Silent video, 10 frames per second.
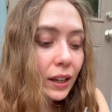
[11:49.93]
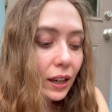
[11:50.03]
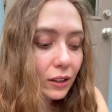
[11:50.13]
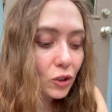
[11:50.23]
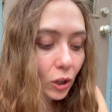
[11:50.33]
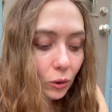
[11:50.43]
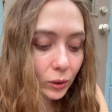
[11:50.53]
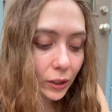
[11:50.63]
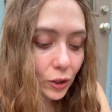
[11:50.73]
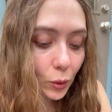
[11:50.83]
In the jungle
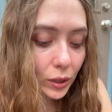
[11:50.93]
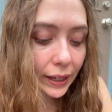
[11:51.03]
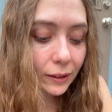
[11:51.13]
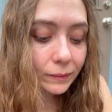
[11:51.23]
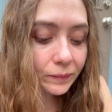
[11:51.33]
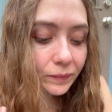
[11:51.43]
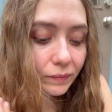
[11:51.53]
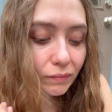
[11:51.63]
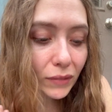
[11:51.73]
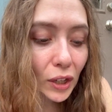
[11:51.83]
here. So it's like
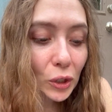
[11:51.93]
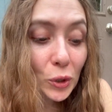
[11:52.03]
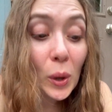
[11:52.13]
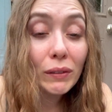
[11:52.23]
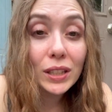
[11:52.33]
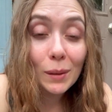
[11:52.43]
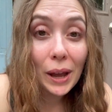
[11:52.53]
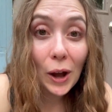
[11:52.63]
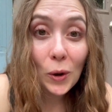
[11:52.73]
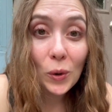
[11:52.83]
you have
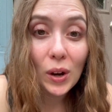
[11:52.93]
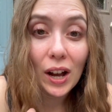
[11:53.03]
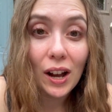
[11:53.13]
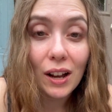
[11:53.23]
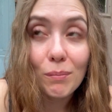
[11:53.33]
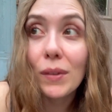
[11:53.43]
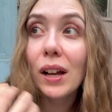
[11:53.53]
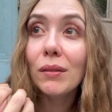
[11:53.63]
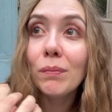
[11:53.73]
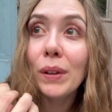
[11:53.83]
somehow uh,
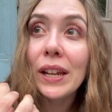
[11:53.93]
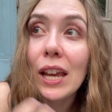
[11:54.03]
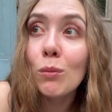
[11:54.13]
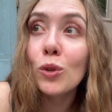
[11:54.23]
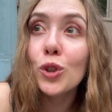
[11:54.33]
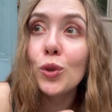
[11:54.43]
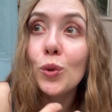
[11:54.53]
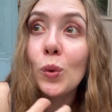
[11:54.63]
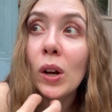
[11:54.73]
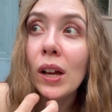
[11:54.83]
been able
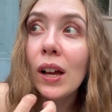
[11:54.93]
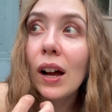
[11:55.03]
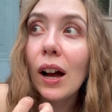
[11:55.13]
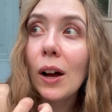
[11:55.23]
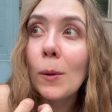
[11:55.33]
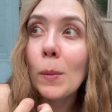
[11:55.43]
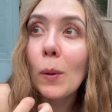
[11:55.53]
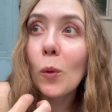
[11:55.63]
to um,